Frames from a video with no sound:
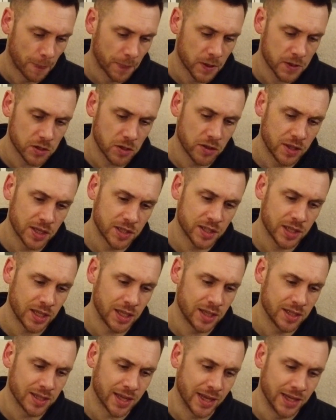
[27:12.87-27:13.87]
So this
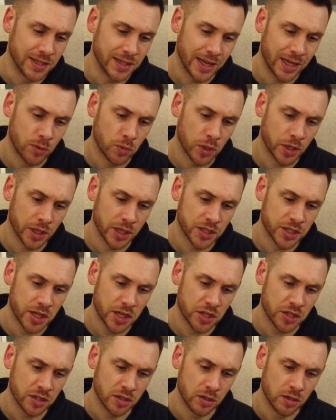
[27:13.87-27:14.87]
is a day one
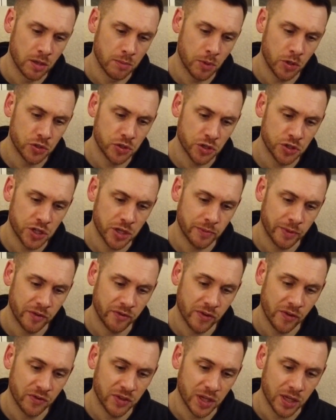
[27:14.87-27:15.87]
edition MotoGP
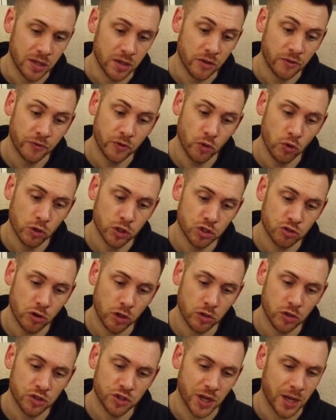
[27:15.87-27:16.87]
15, 4
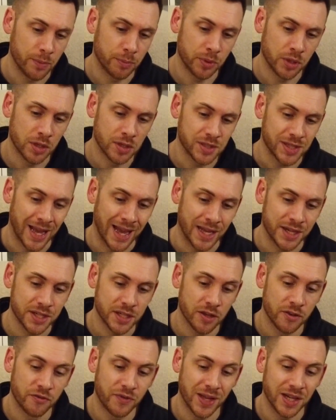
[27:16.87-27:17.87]
strokes champions and
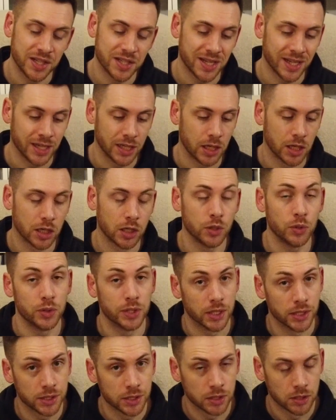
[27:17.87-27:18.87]
events
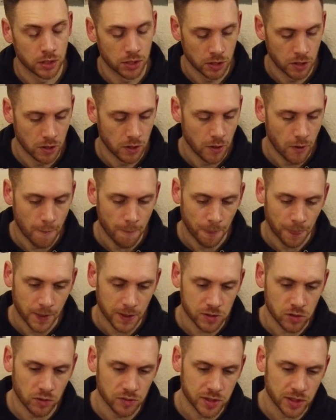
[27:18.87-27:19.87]
included.
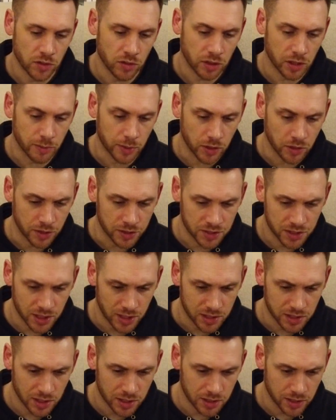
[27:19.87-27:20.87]
It's obviously not going to be on the
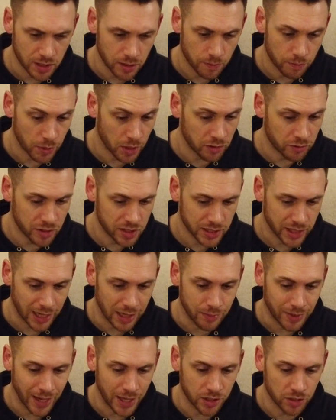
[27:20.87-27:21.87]
disc, is it? But there is a
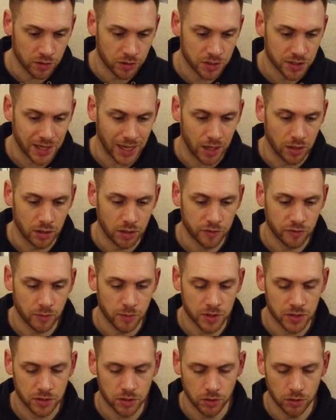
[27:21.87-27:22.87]
game add-on download from
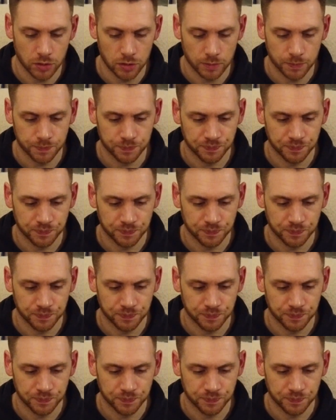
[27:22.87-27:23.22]
the store,